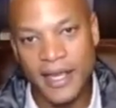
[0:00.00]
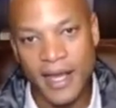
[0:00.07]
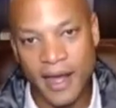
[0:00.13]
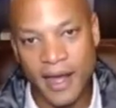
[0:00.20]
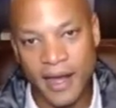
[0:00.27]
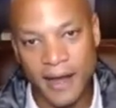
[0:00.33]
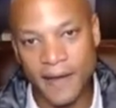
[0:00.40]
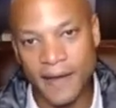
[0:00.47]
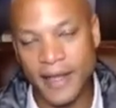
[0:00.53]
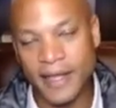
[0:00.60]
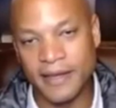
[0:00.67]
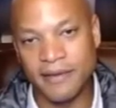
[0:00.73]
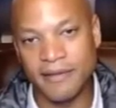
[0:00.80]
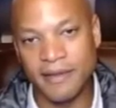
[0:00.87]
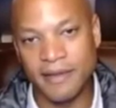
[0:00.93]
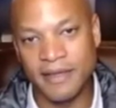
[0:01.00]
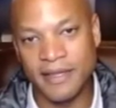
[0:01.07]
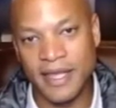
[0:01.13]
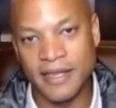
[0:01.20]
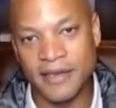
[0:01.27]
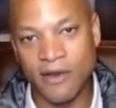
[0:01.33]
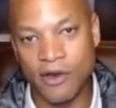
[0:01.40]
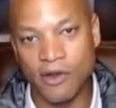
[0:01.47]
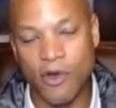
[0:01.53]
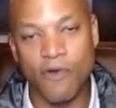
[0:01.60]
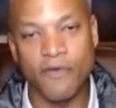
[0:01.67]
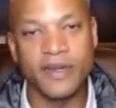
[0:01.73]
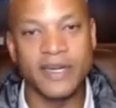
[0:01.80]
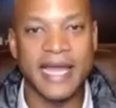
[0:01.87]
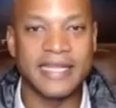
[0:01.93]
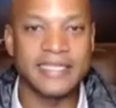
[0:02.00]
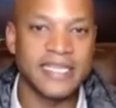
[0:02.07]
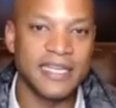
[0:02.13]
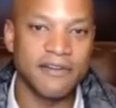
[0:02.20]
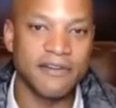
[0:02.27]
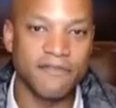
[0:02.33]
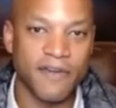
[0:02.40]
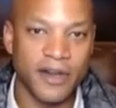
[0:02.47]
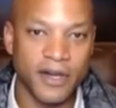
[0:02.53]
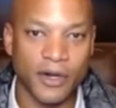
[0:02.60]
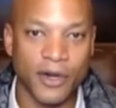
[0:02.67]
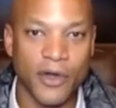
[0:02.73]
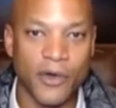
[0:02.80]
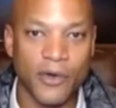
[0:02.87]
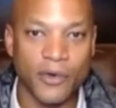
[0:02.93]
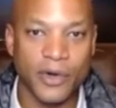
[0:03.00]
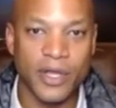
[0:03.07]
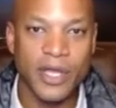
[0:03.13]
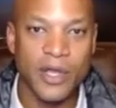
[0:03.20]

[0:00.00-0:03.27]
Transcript: In our COVID-19 fund alone,